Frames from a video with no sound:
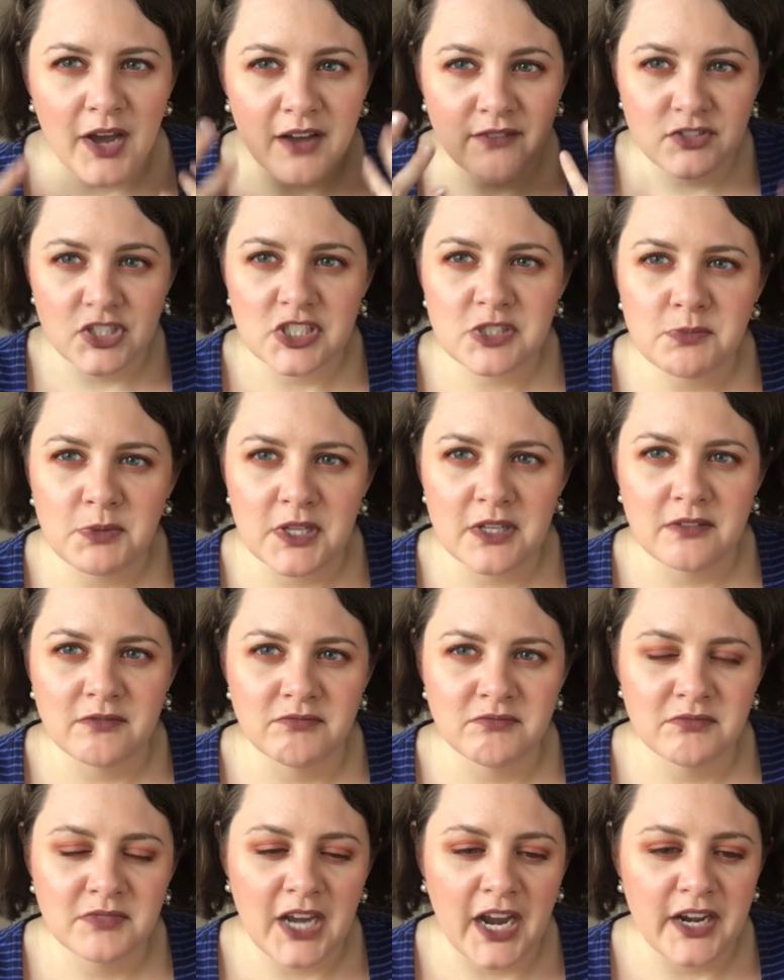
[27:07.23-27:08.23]
I've just
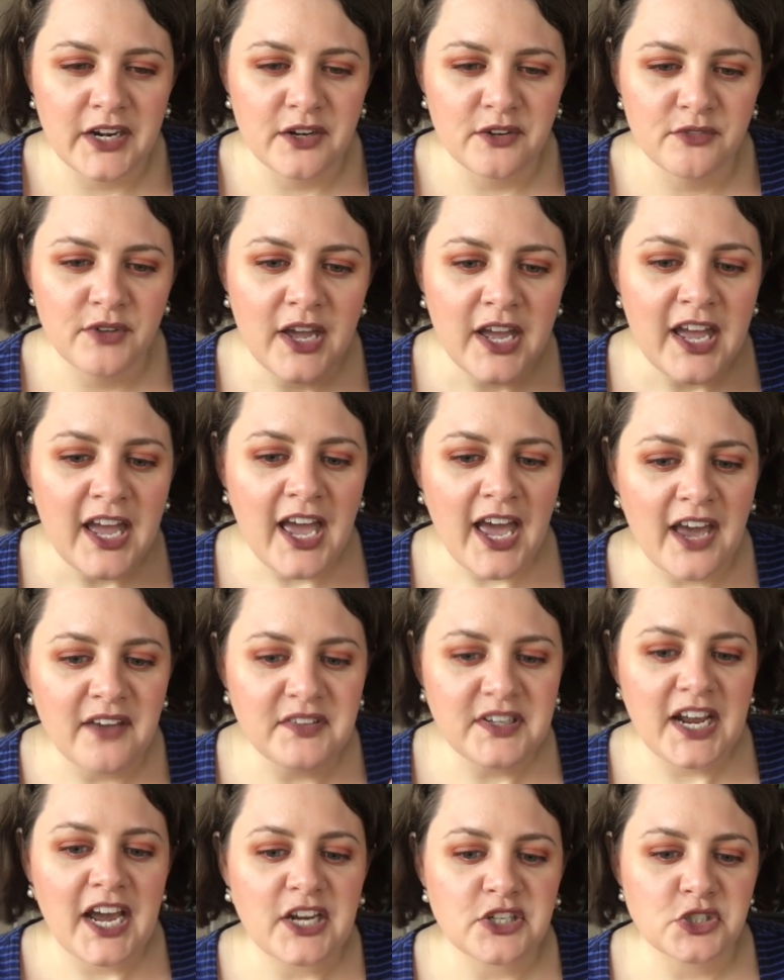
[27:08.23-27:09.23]
been kind of
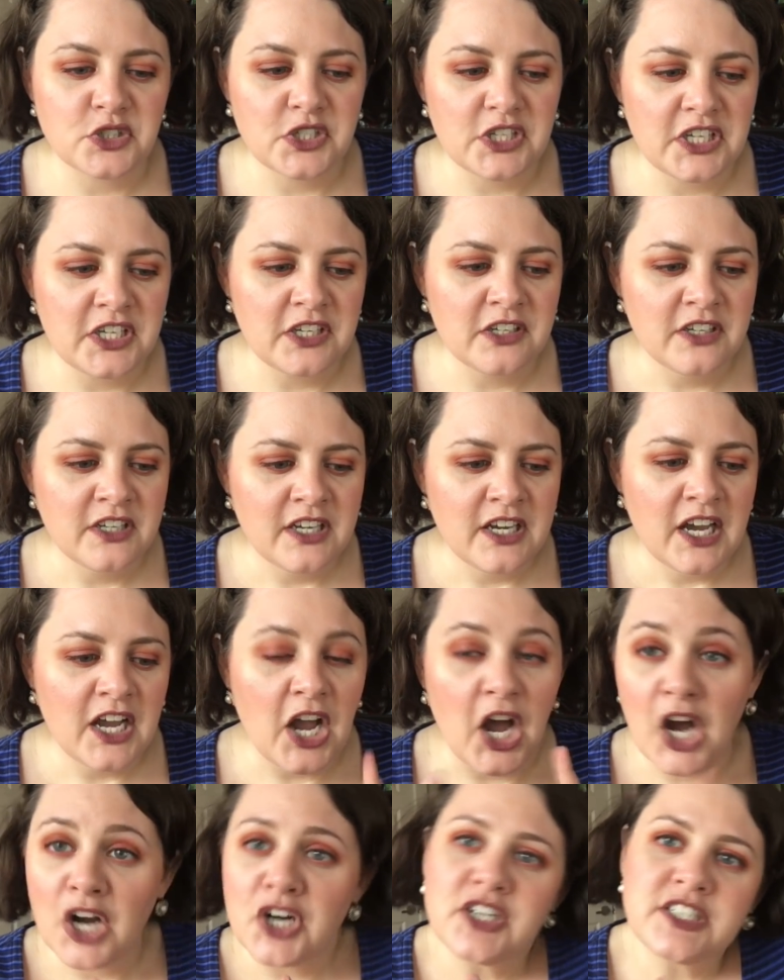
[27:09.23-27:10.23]
having to actually
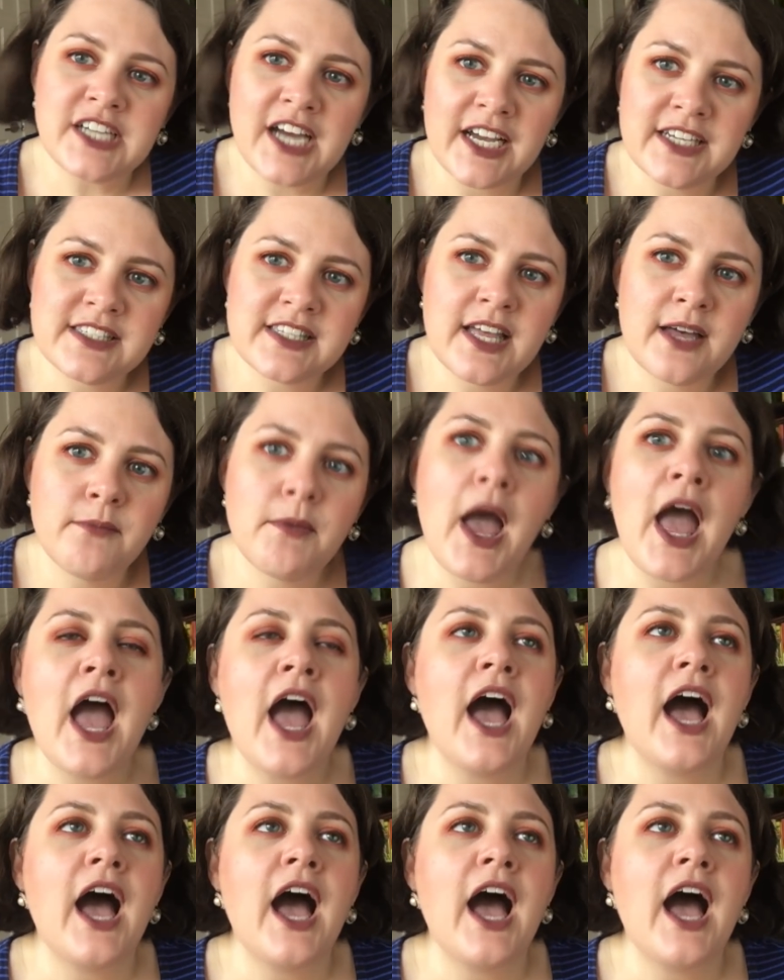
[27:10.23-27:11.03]
concretize them.